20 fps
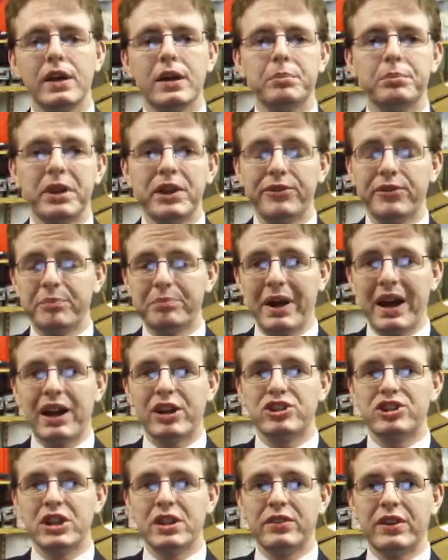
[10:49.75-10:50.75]
Beef and
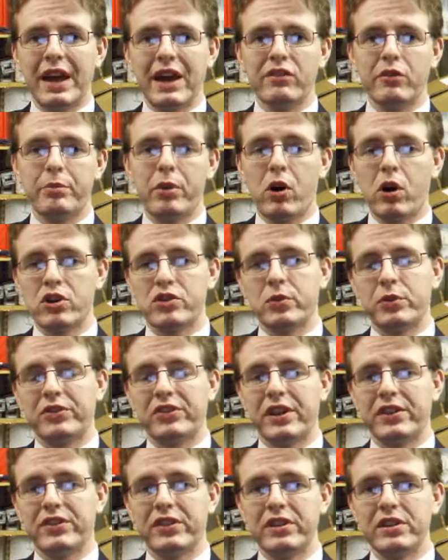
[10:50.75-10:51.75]
Badge did have a partial
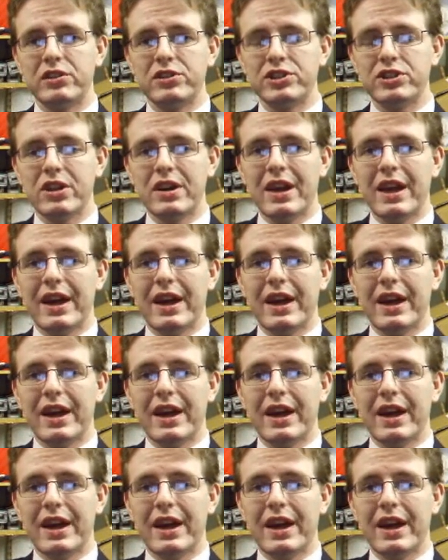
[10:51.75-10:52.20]
set each.